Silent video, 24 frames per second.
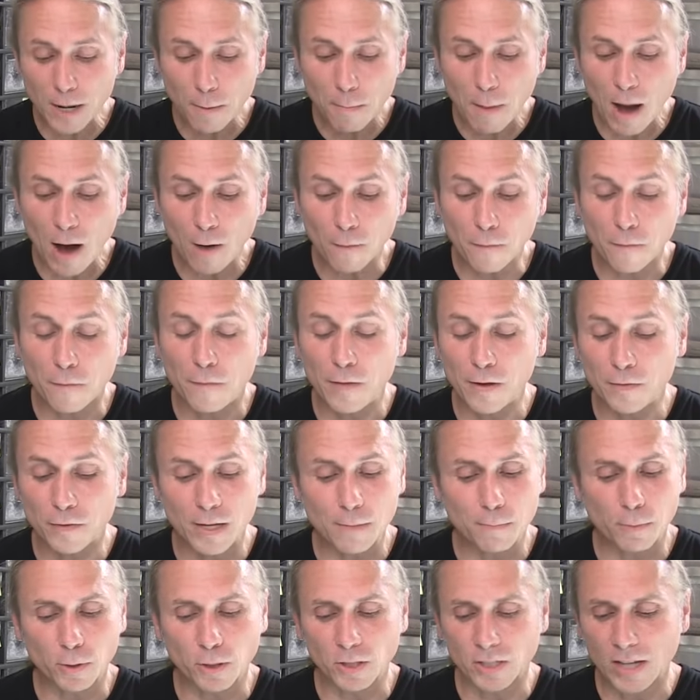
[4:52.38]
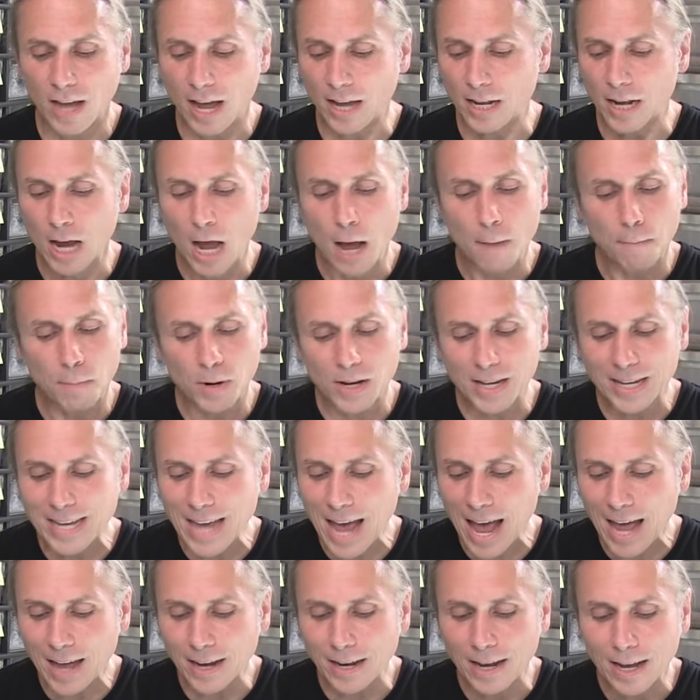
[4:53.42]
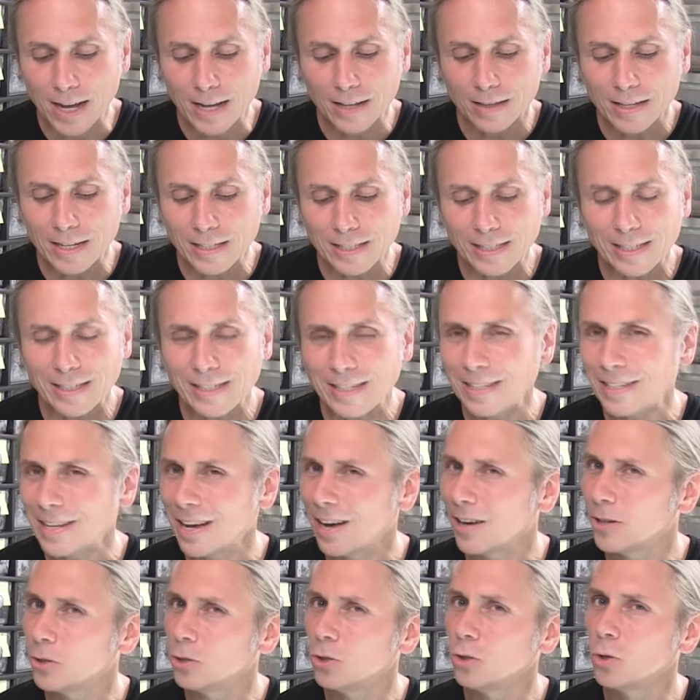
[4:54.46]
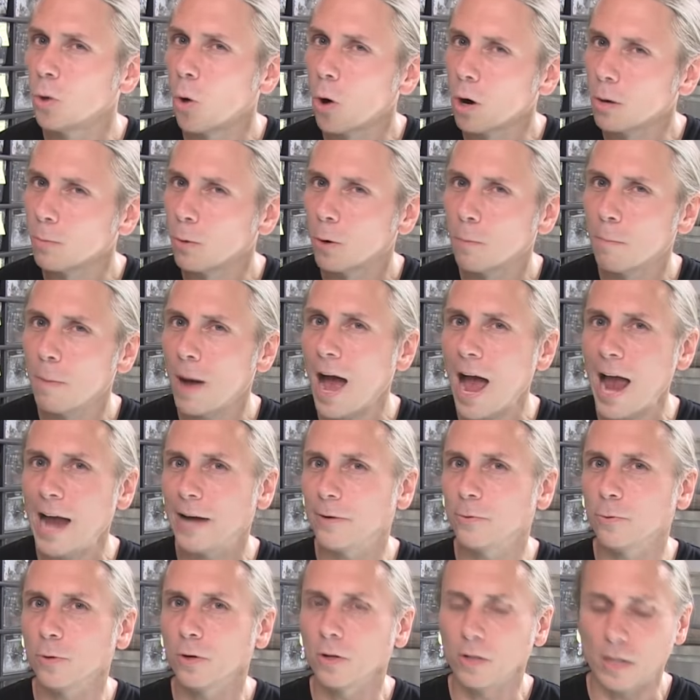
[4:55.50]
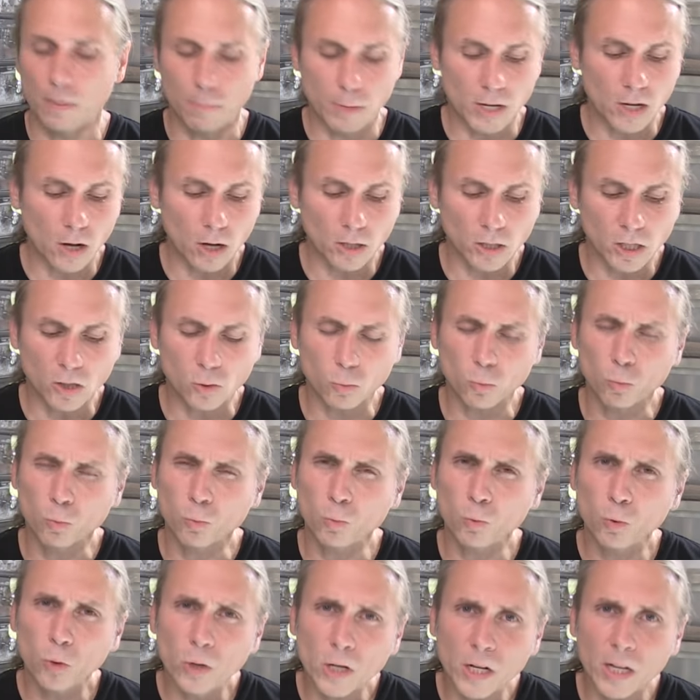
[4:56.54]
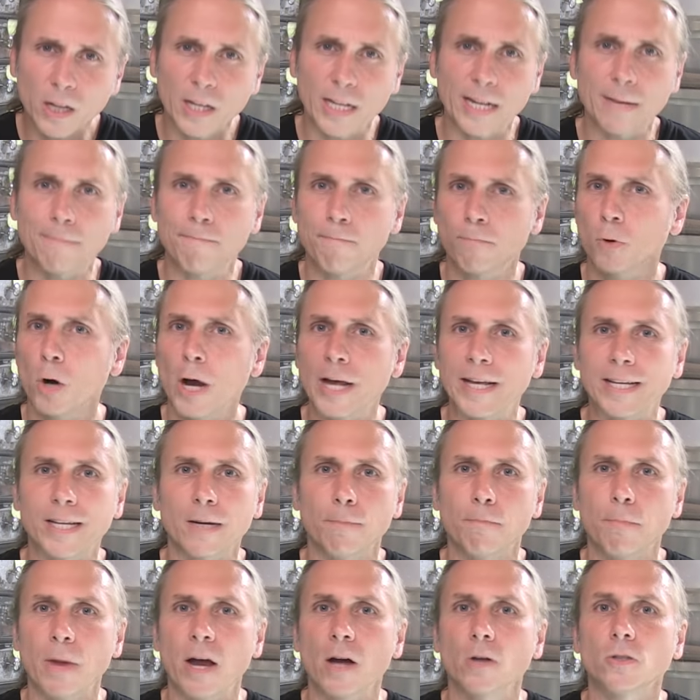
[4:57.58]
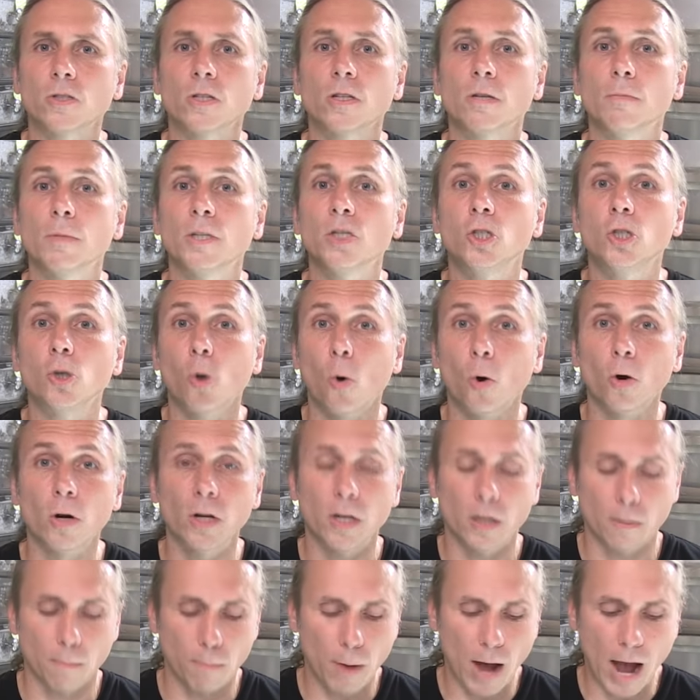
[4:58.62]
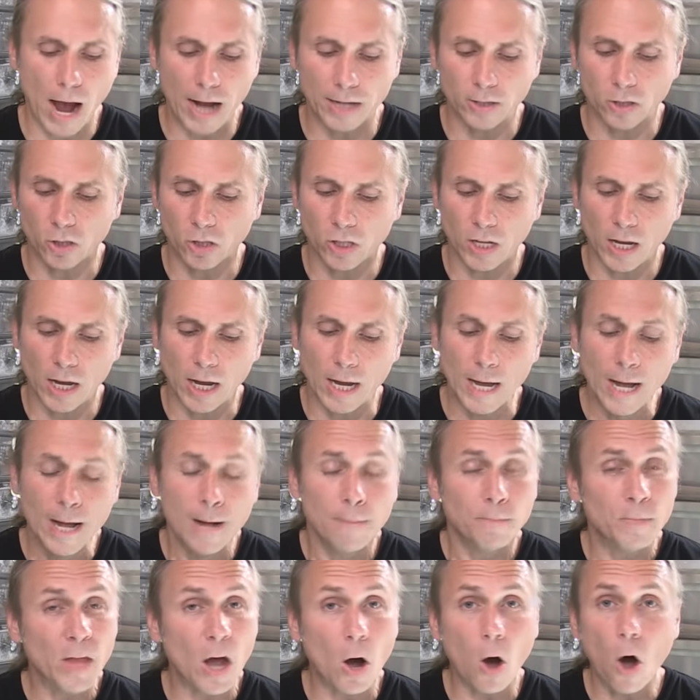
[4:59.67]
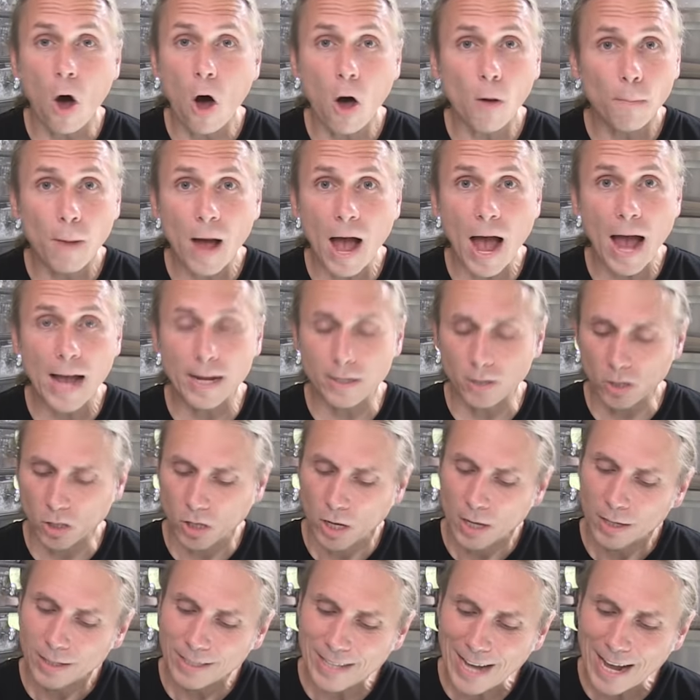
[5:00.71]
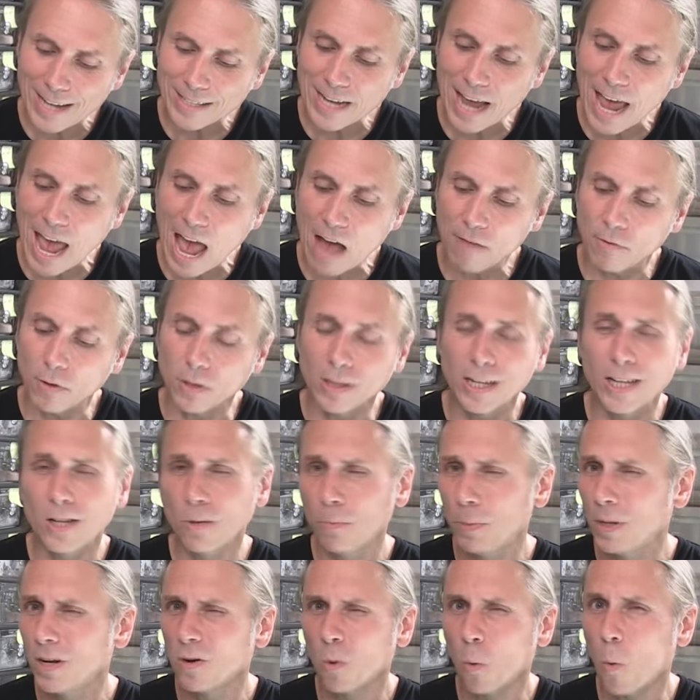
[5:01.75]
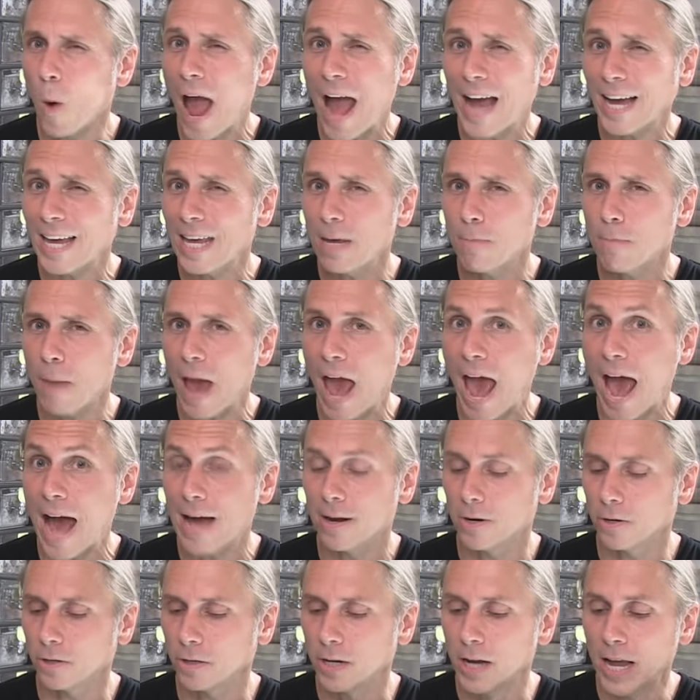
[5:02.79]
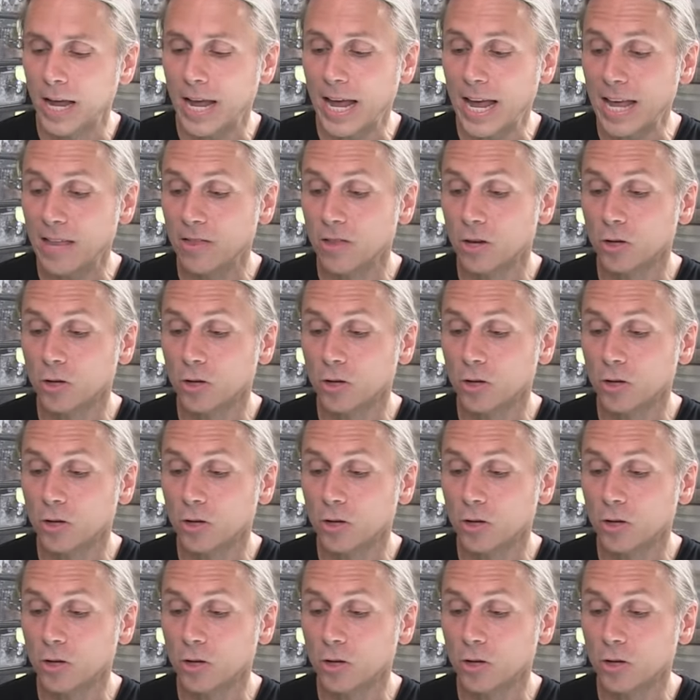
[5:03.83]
about 50%. But again, this isn't a normal pied really, because it's really bright compared to the majority of pied you see. Now, all pieds tend to have a little bit of wacky pattern in